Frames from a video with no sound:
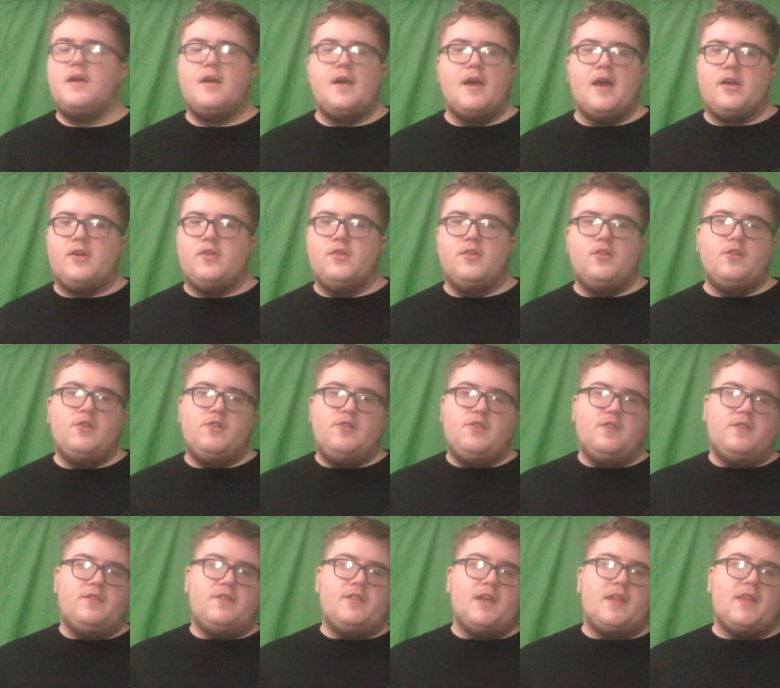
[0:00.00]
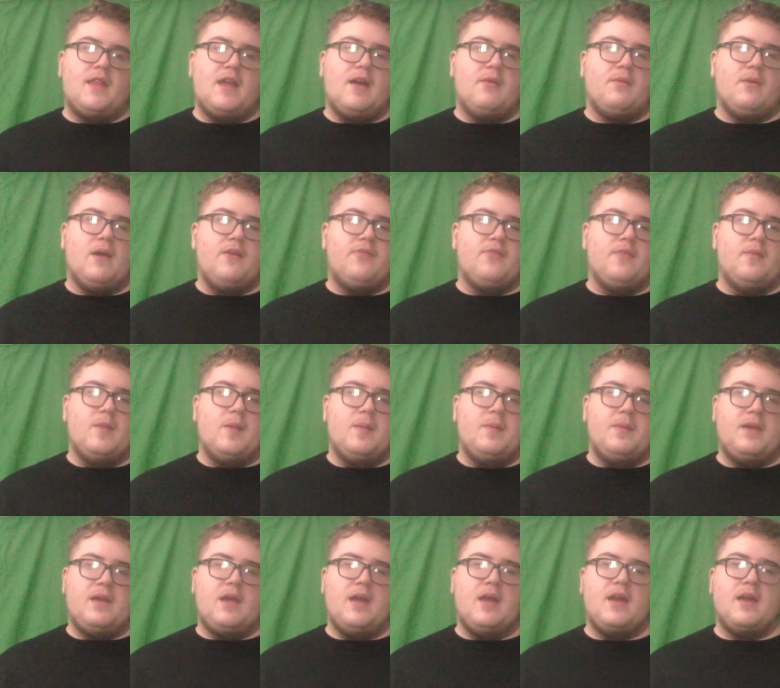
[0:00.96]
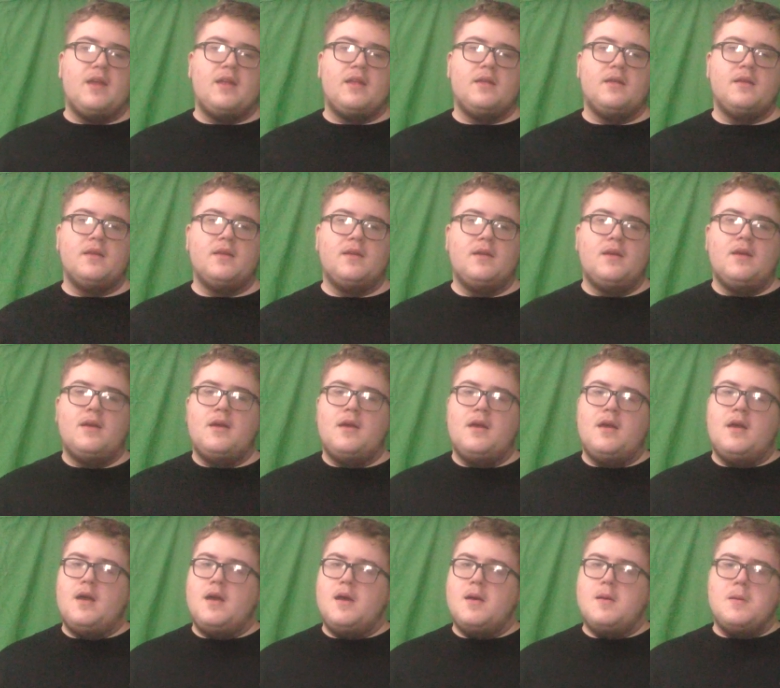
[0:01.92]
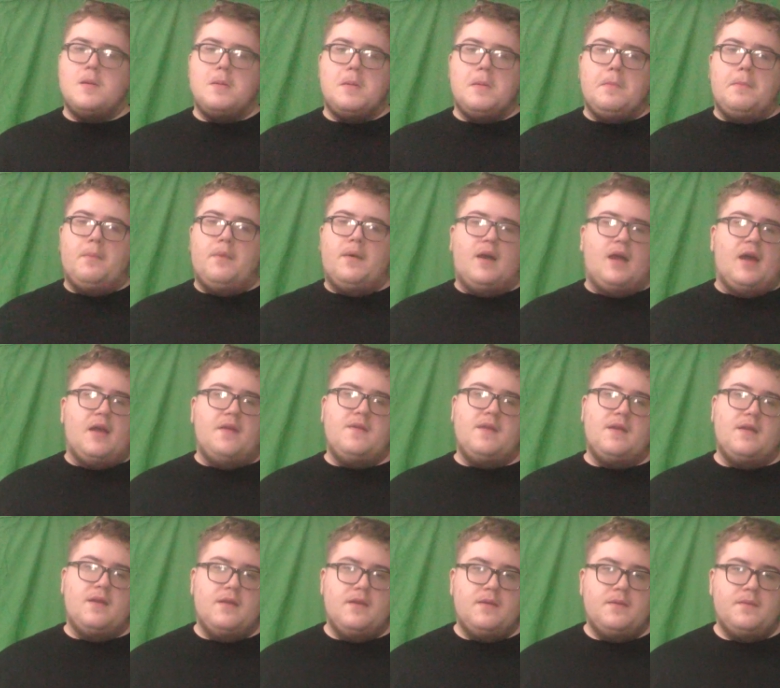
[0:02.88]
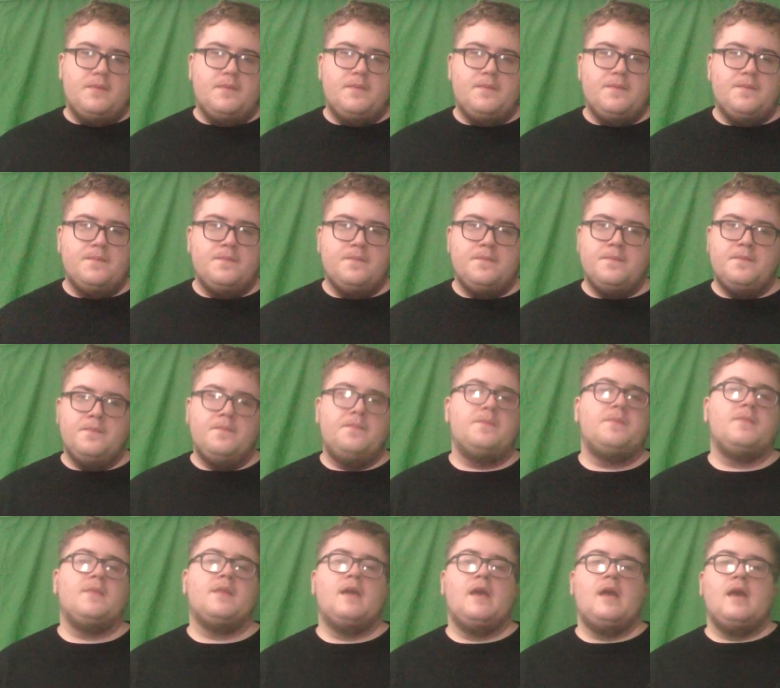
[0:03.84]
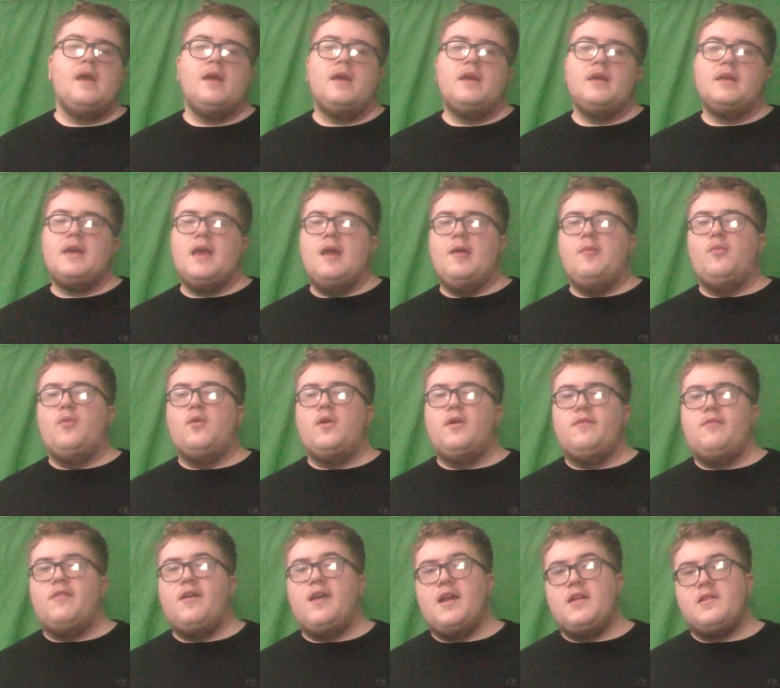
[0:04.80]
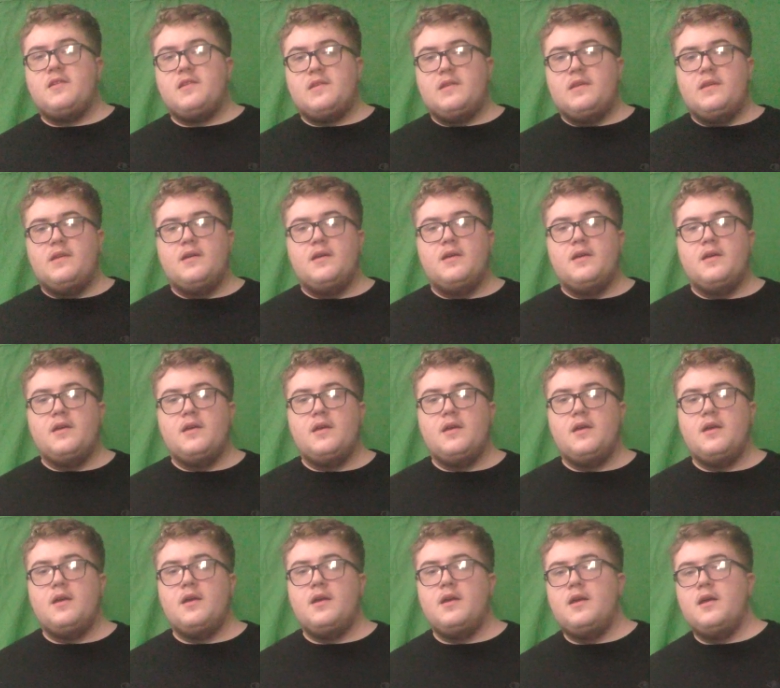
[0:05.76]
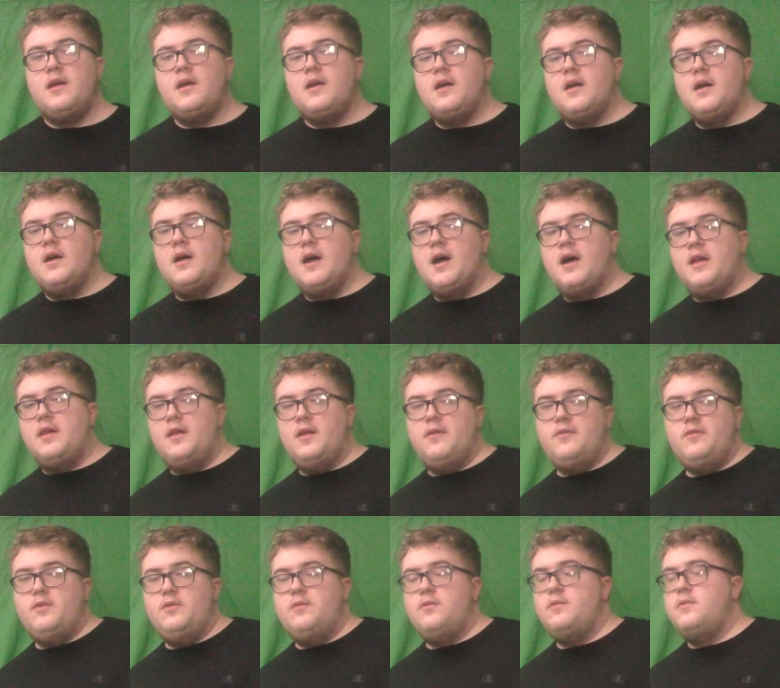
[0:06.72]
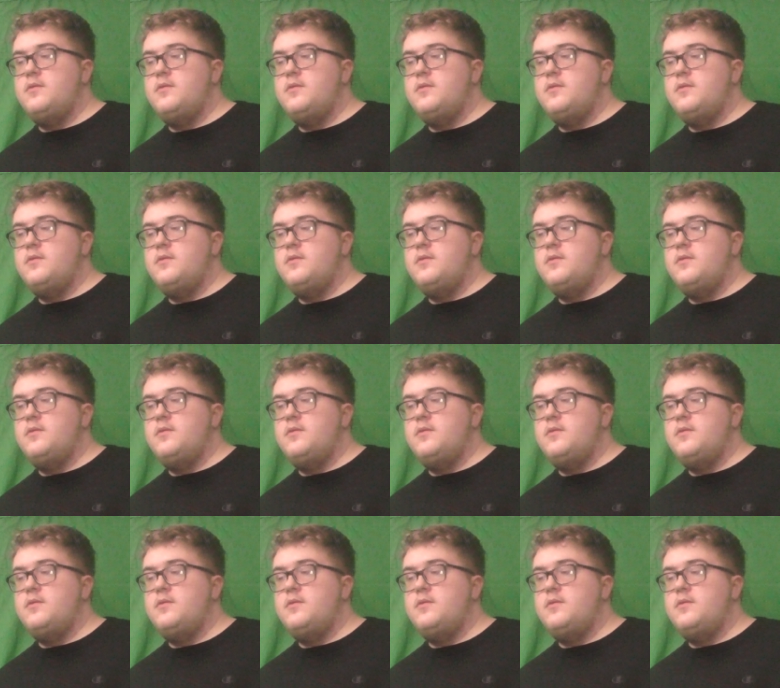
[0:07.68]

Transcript: I could have just said that right from the beginning, but I didn't. Game Boy Advance, I love